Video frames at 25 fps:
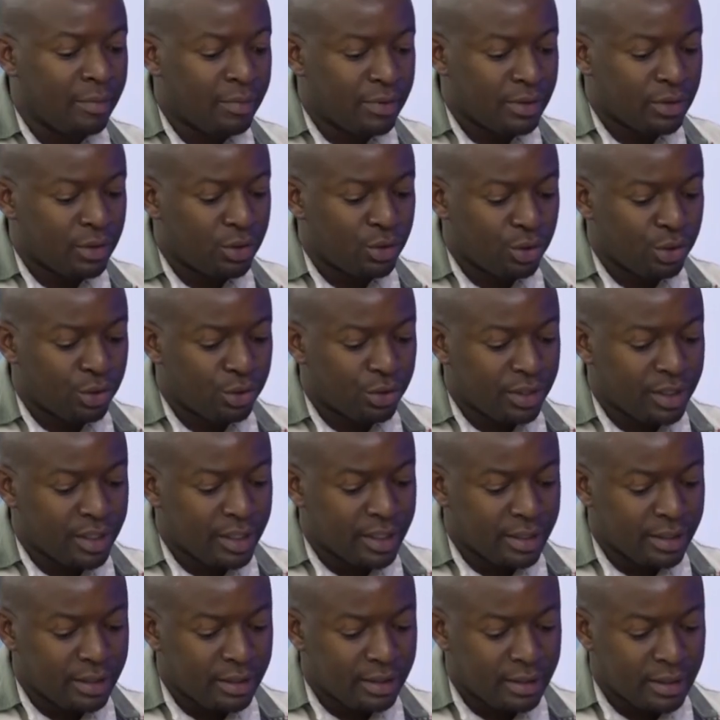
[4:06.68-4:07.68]
happens
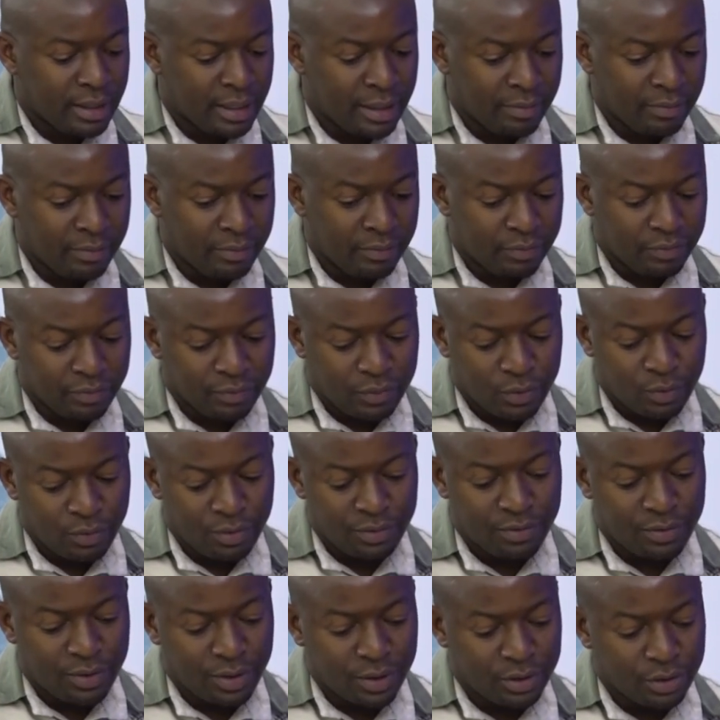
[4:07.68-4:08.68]
usually is um,
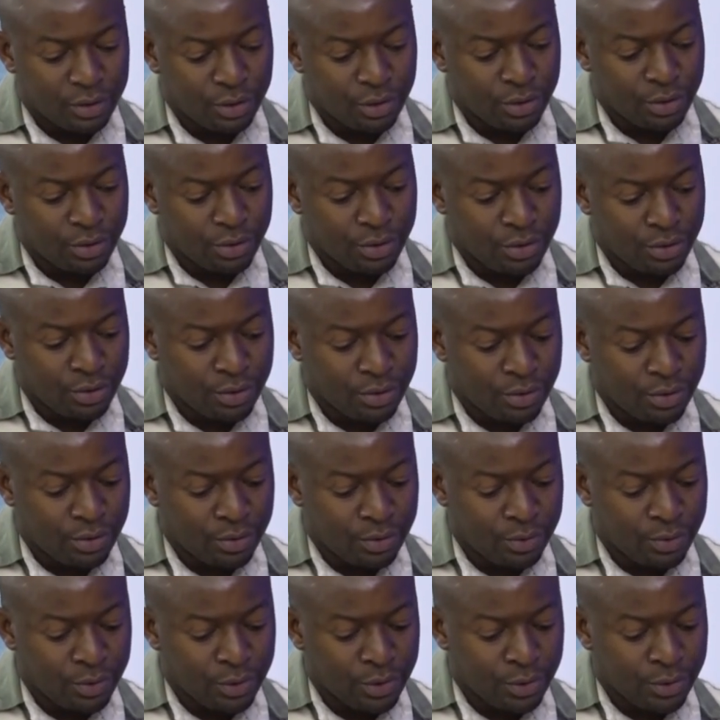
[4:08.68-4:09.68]
we've got your
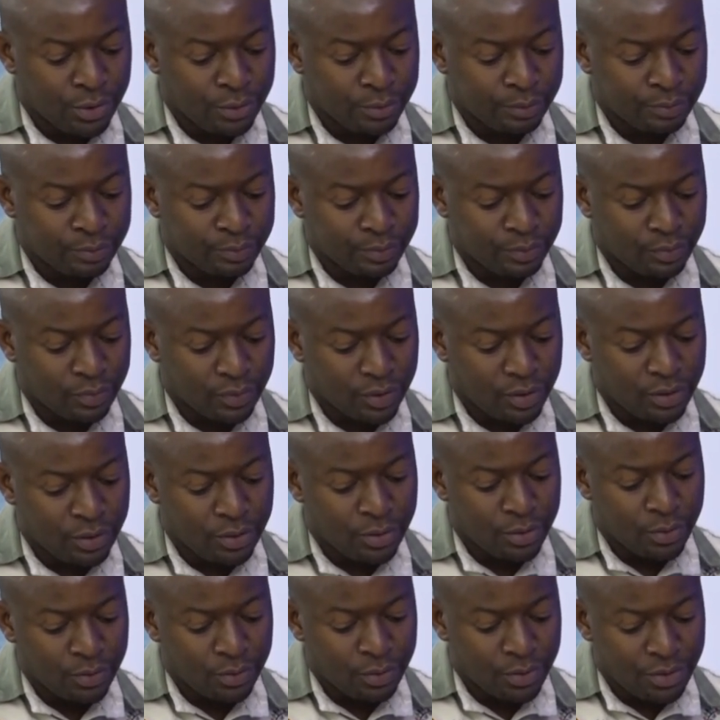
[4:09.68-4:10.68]
your your um,
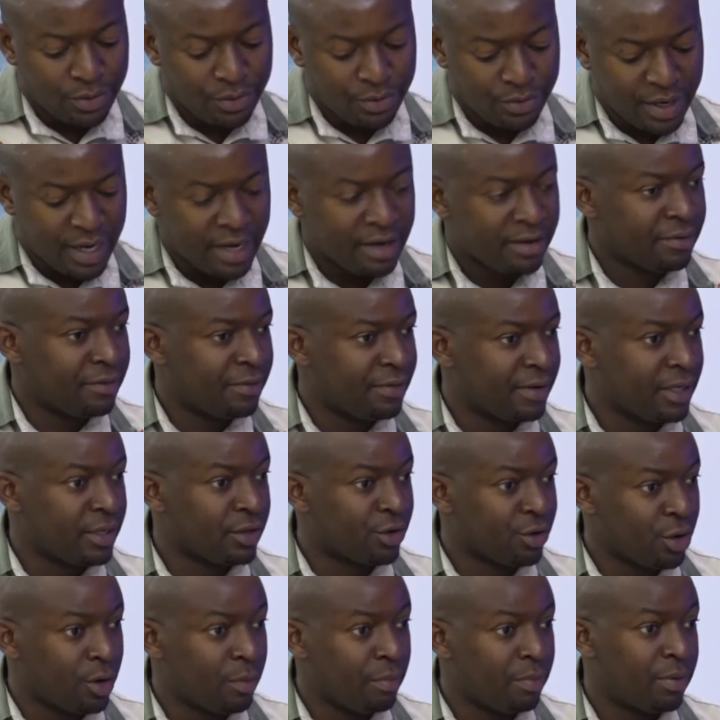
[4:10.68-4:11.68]
your, your rain
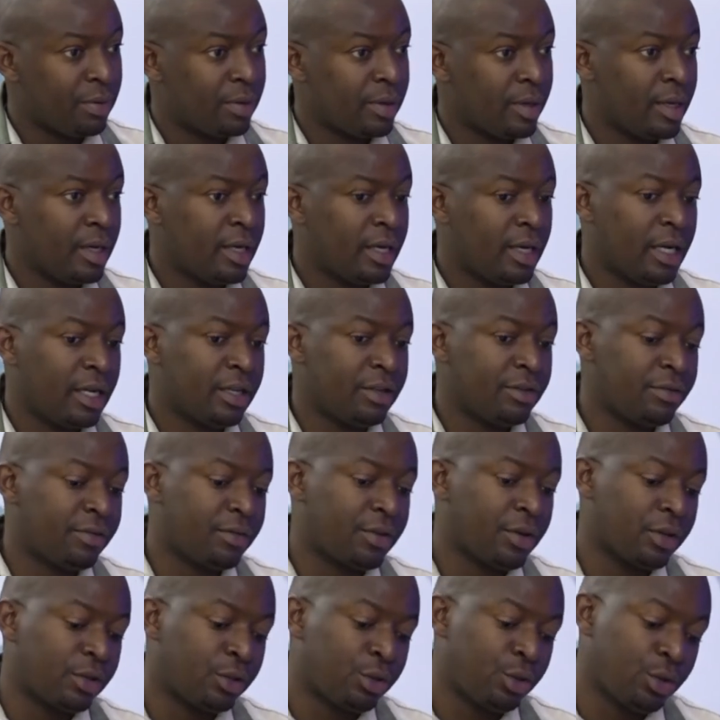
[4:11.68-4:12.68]
fed crop. And
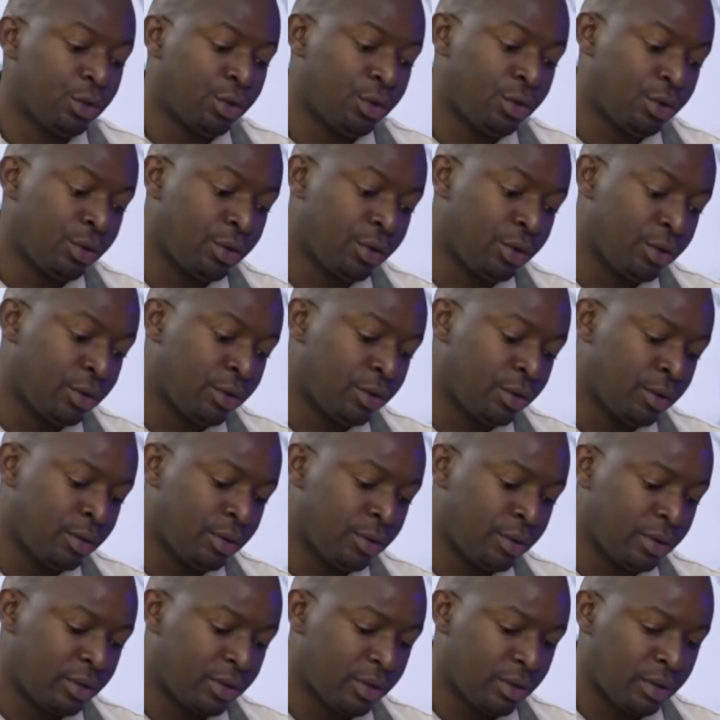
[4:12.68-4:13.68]
you've got your
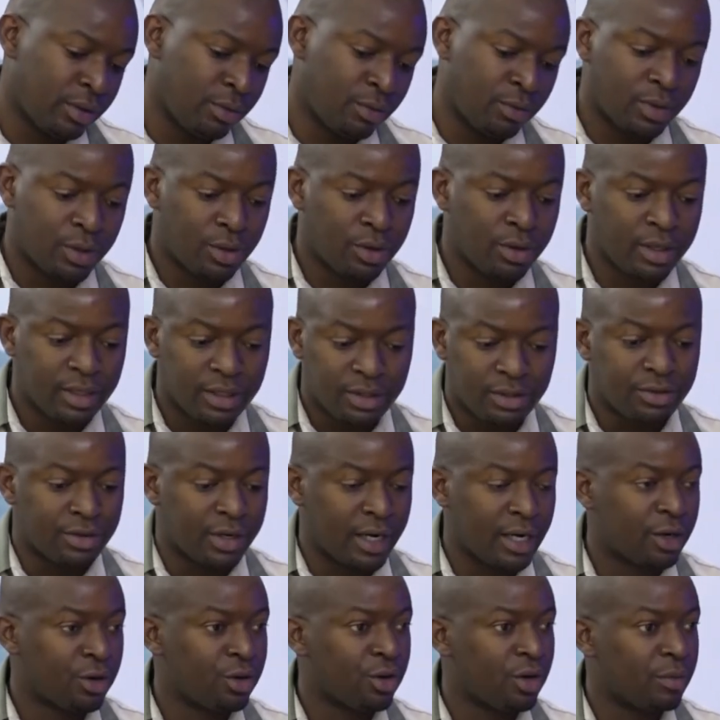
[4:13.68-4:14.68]
your it's, it's, we call it
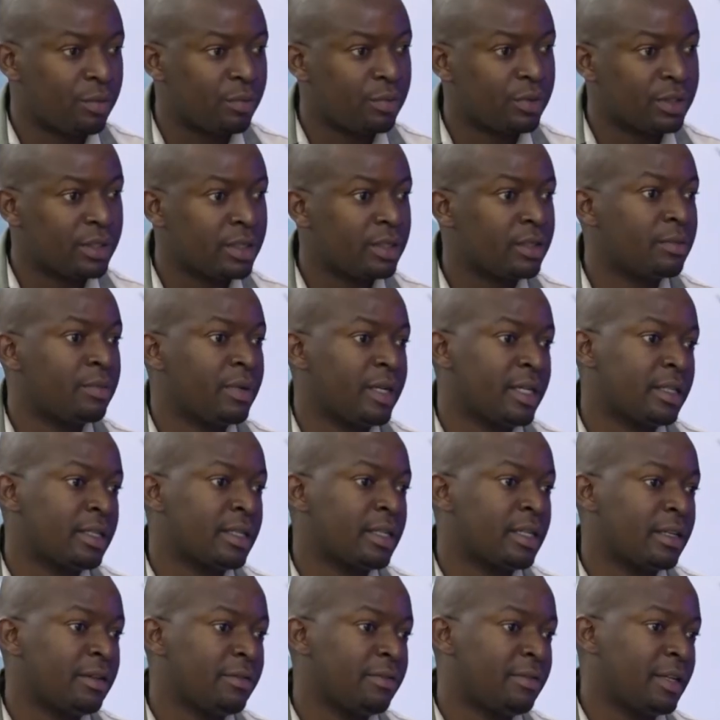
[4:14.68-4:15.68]
dry crop, which is
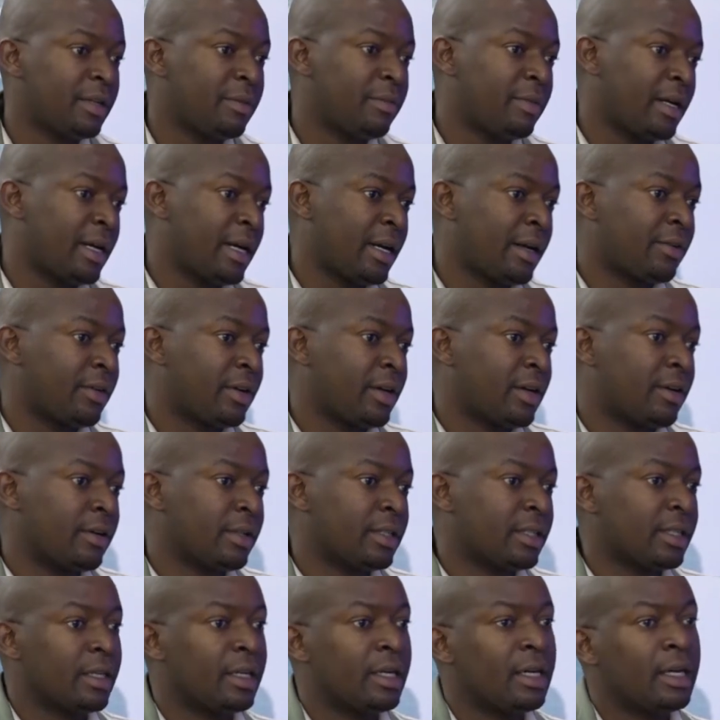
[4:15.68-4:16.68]
basically fed by
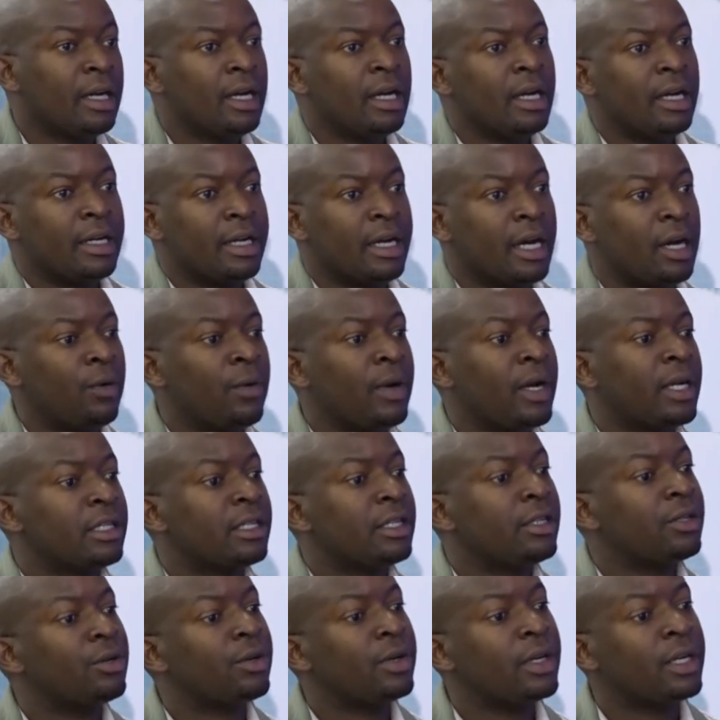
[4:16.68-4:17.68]
agriculture. Right. Now we're
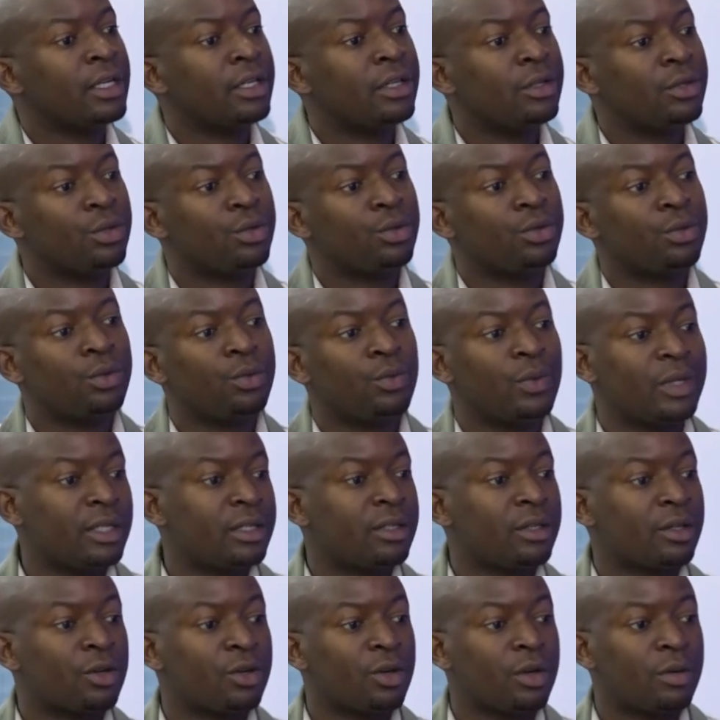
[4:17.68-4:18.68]
actually going into
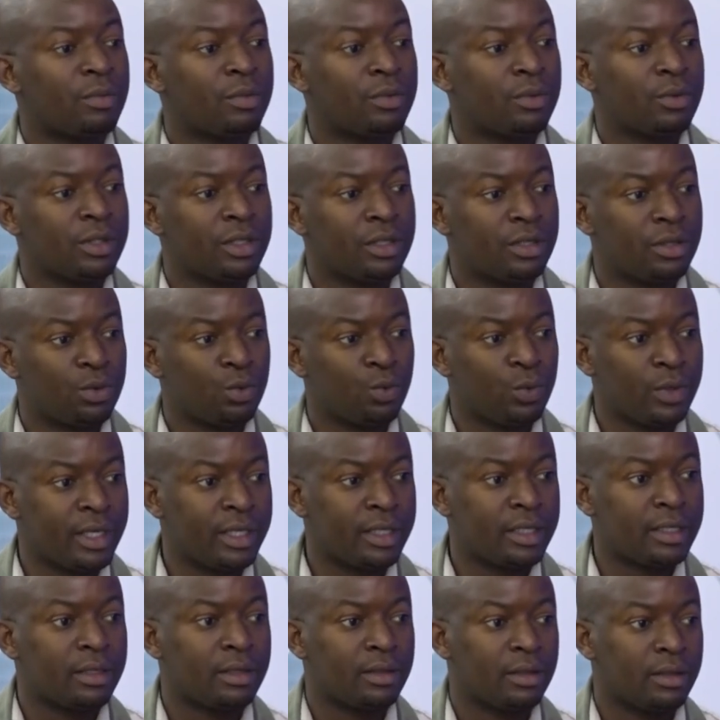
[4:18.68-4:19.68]
winter crop, which is
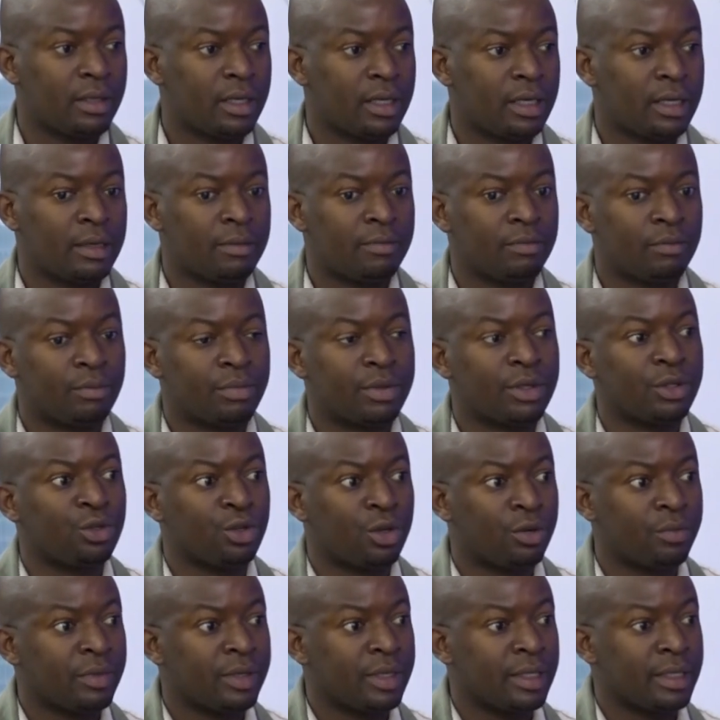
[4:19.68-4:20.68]
wheat um,
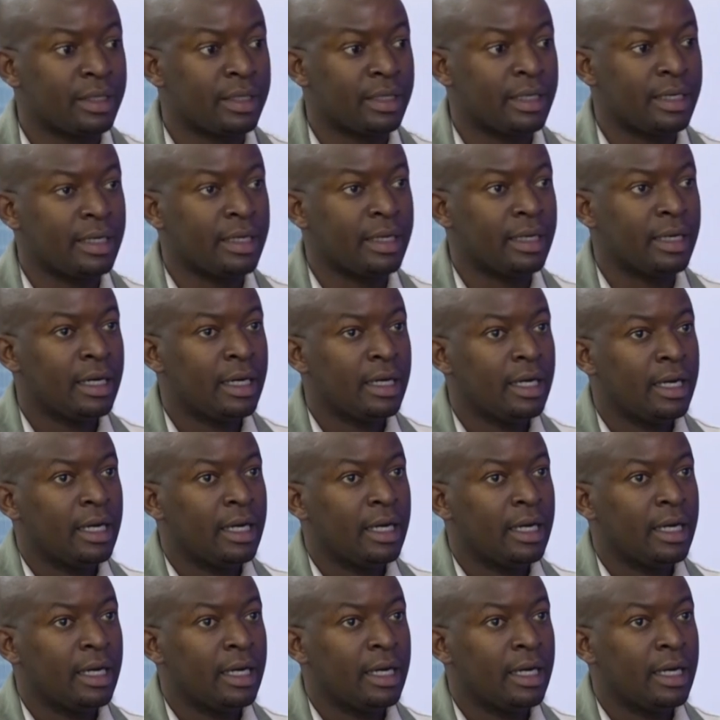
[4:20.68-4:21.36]
predominantly.